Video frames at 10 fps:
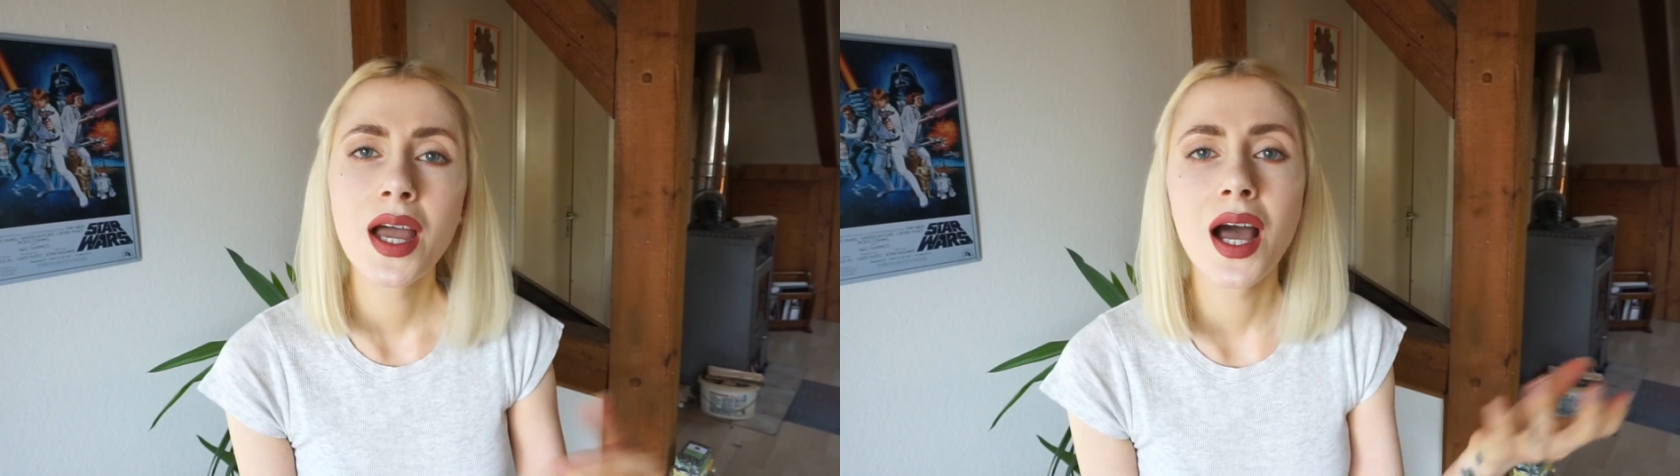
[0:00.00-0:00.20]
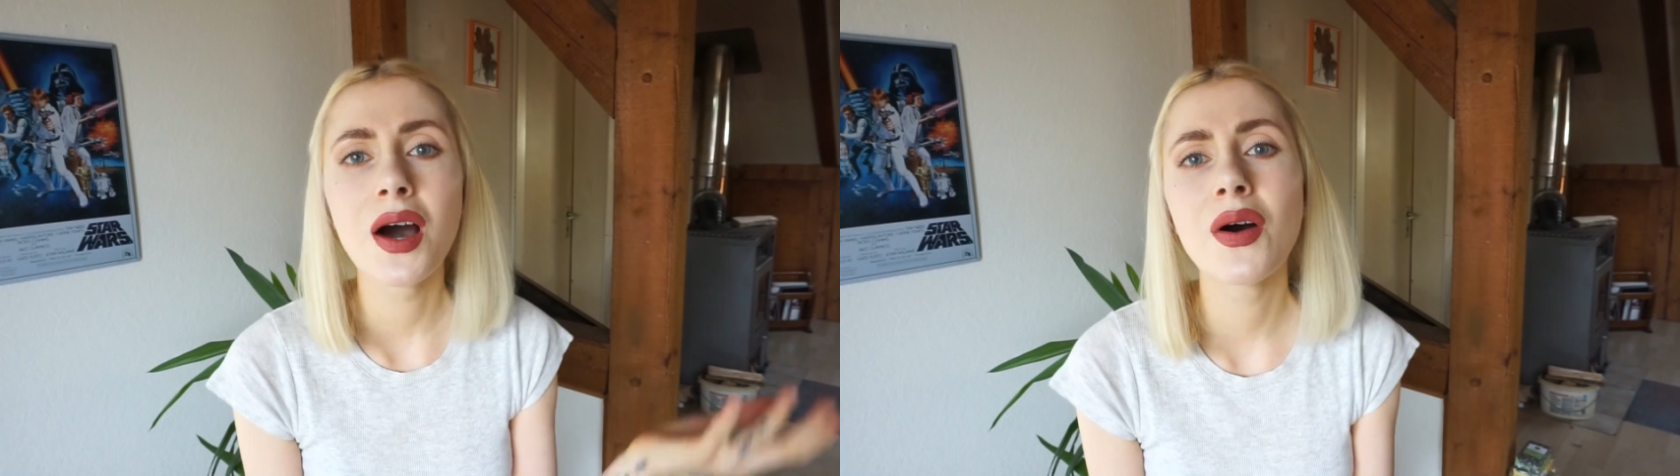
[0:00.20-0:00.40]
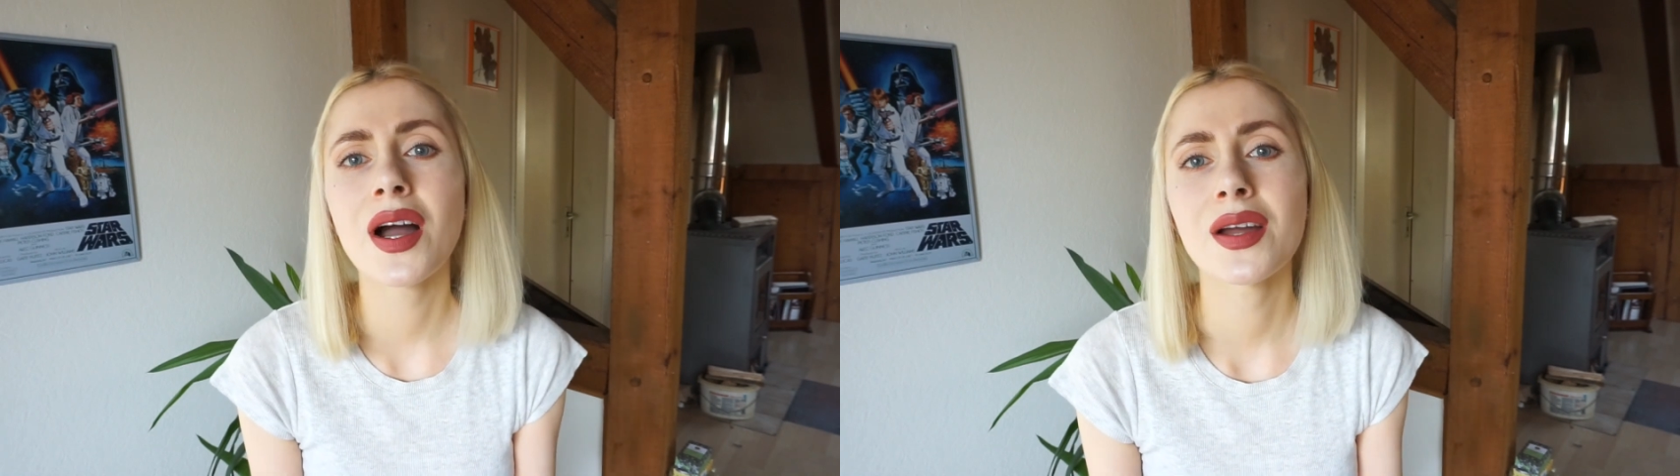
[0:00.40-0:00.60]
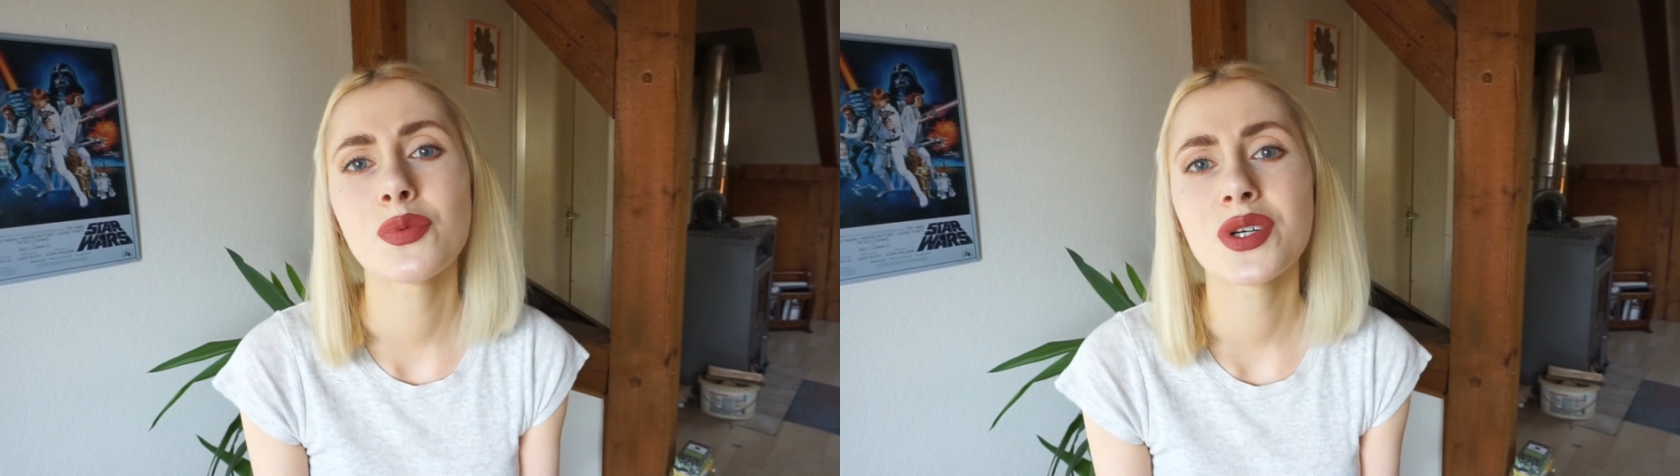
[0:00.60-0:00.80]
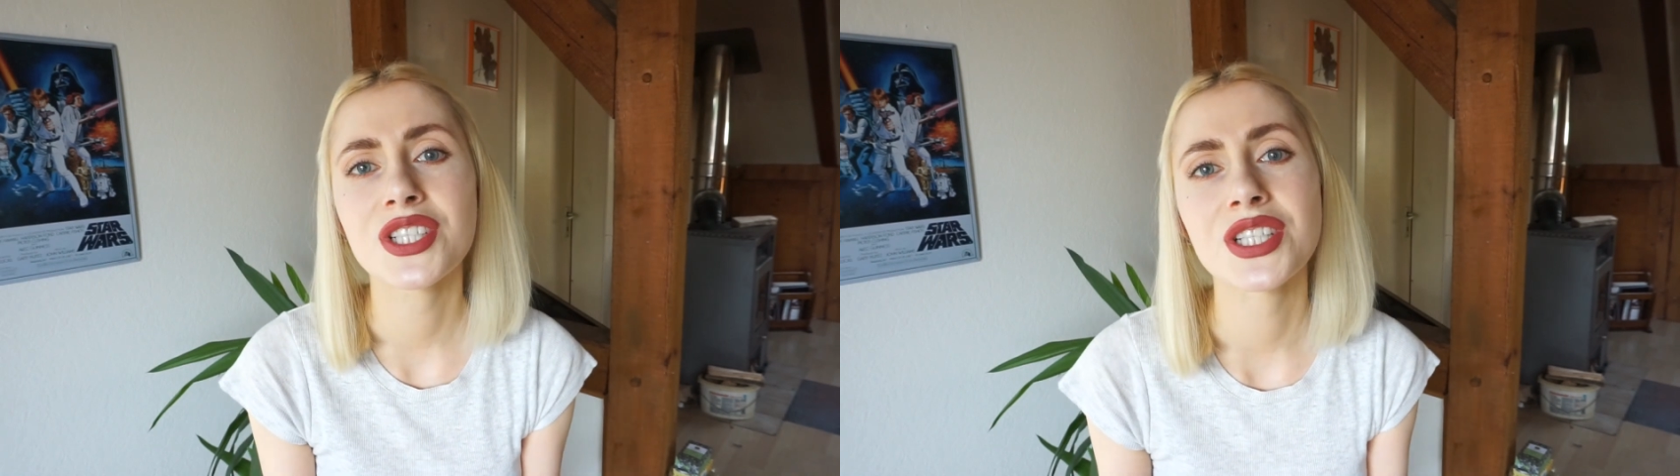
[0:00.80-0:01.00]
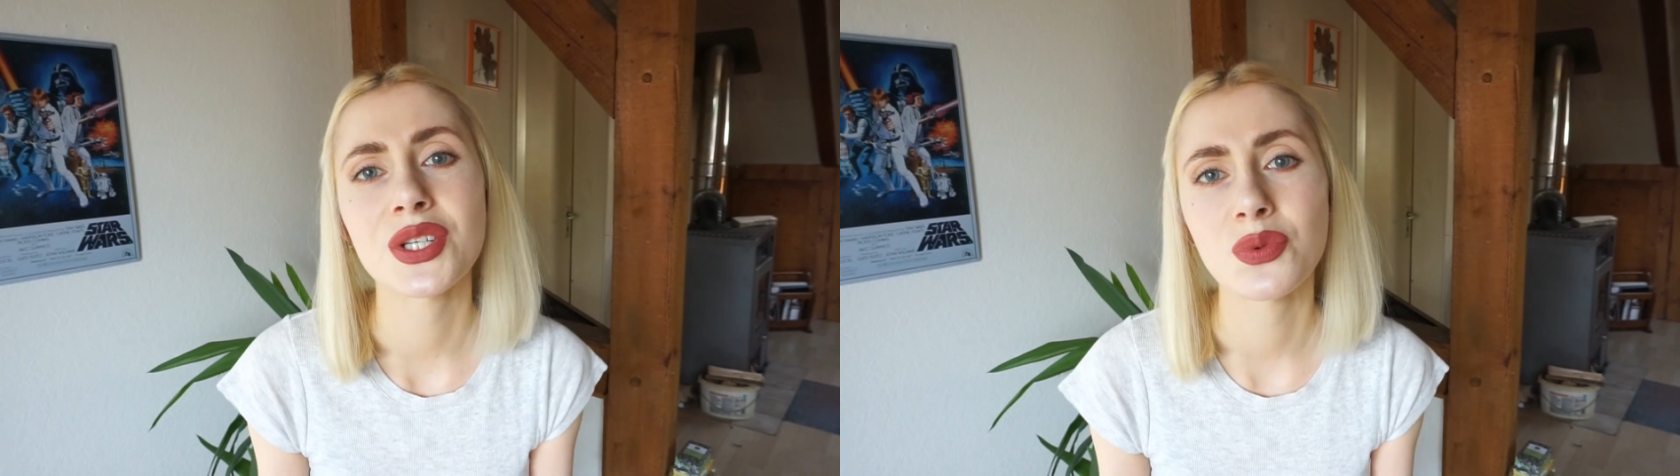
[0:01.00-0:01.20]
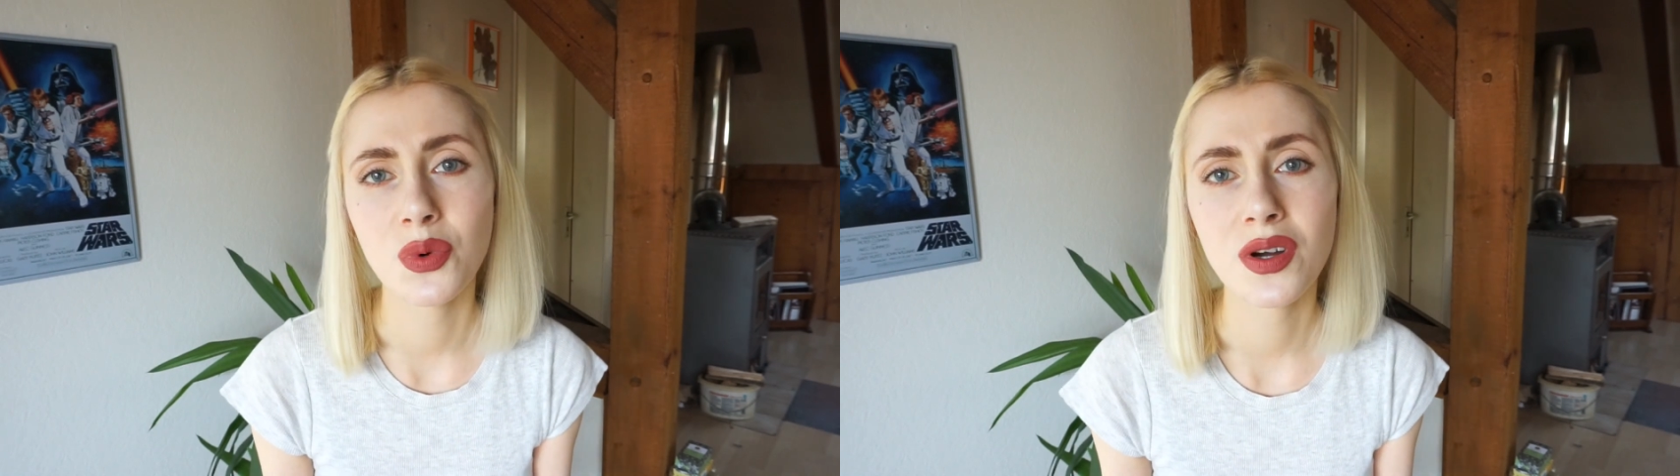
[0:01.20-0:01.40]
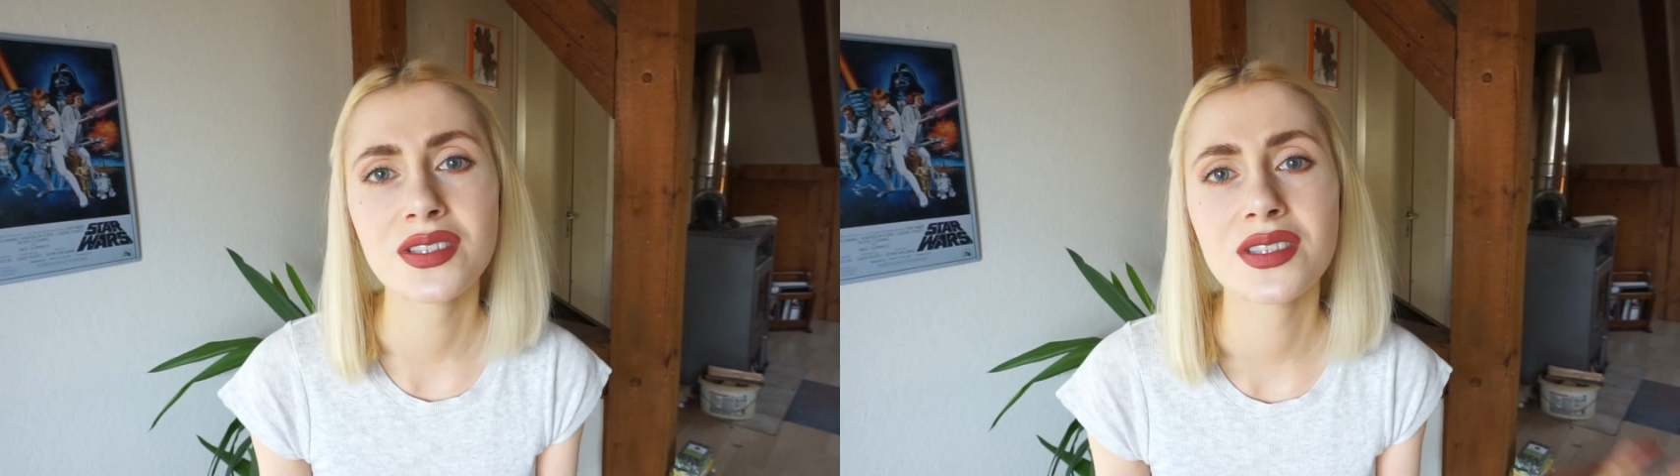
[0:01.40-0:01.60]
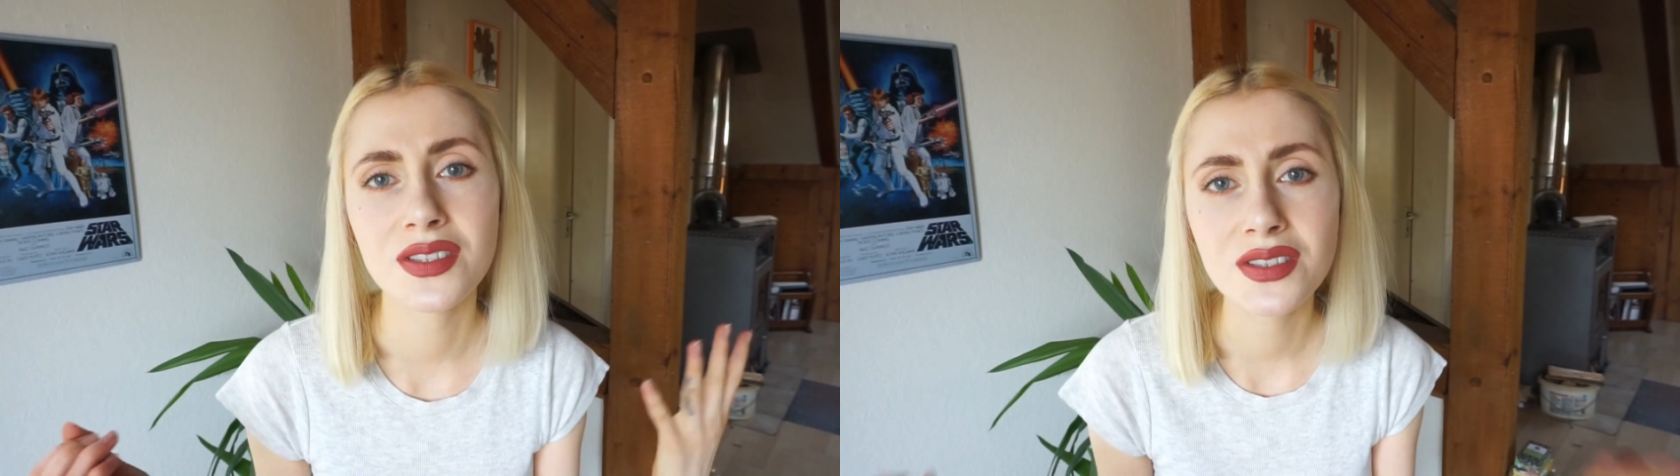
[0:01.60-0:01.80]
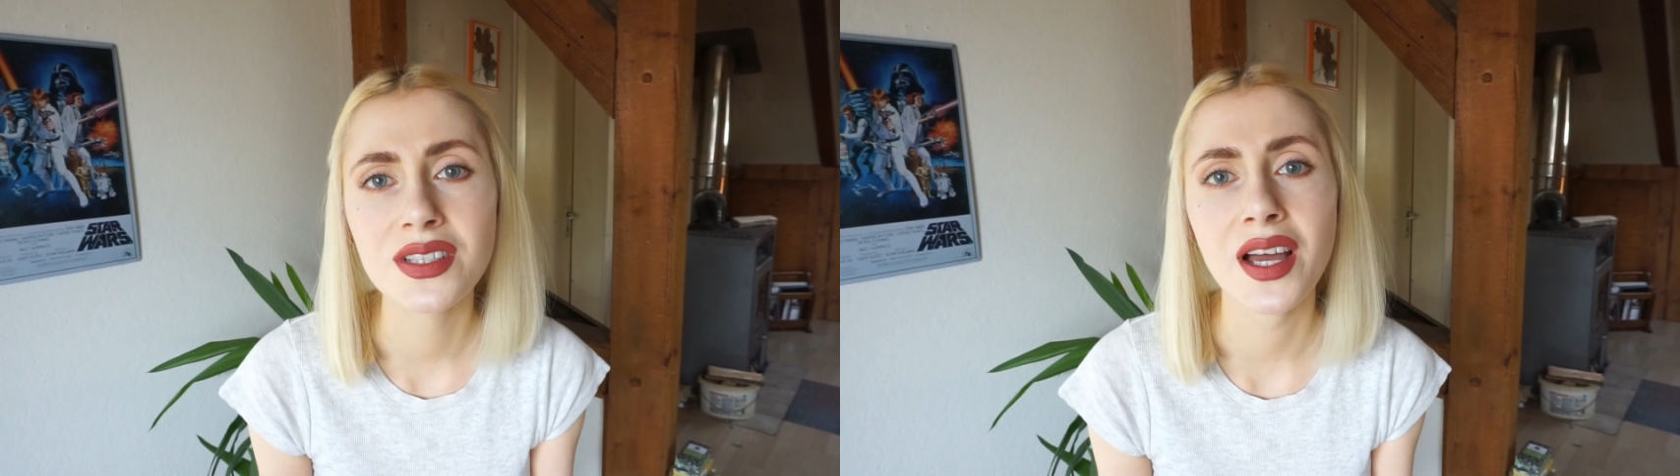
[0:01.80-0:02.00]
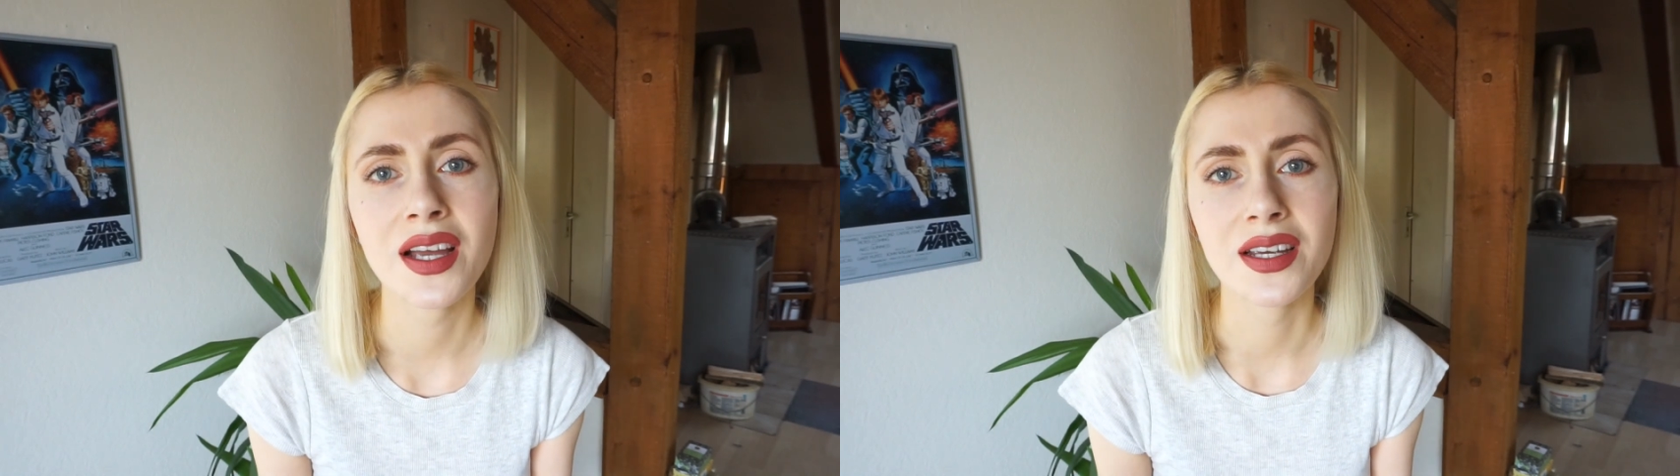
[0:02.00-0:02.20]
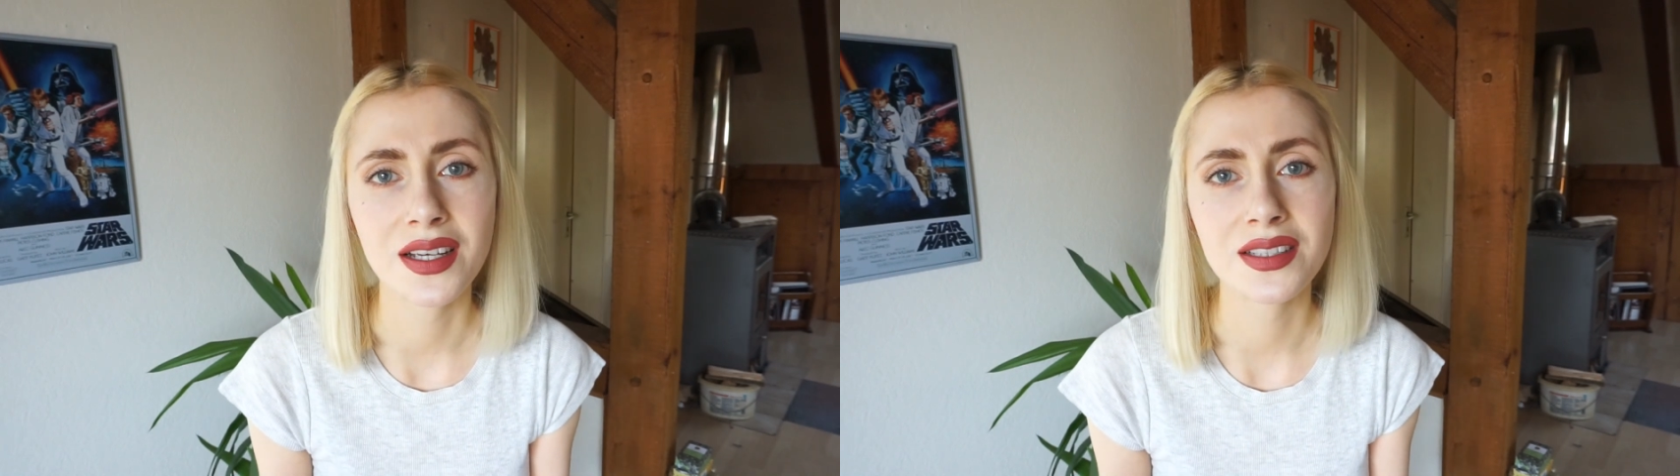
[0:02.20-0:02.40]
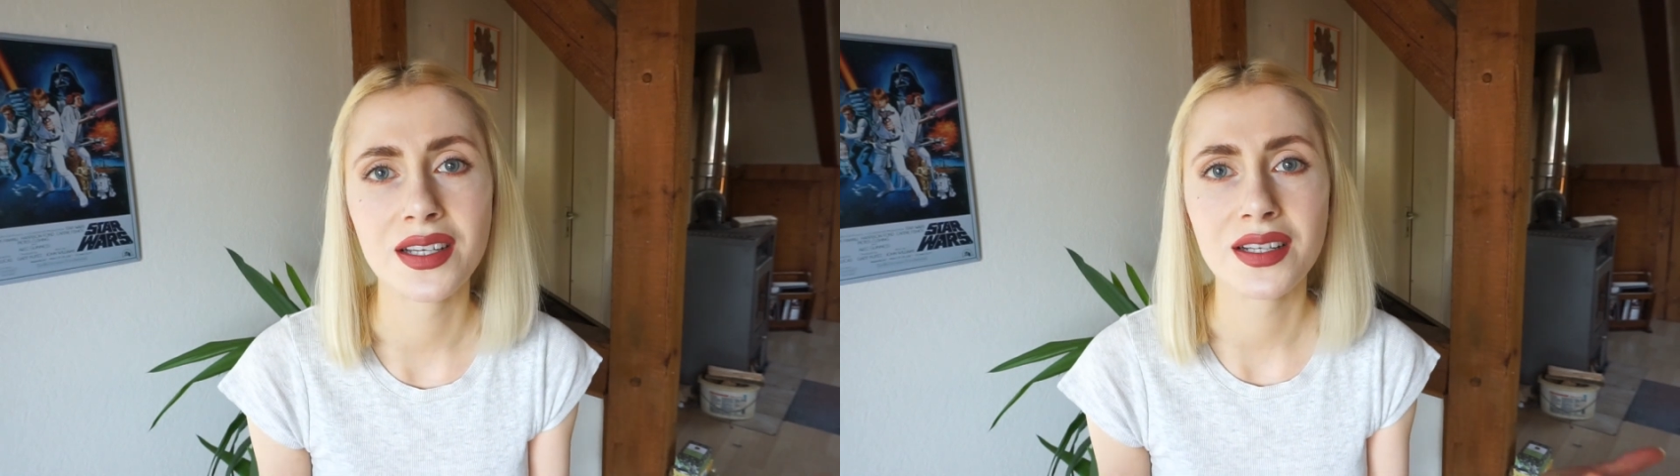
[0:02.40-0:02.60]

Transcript: how I wished it was today, as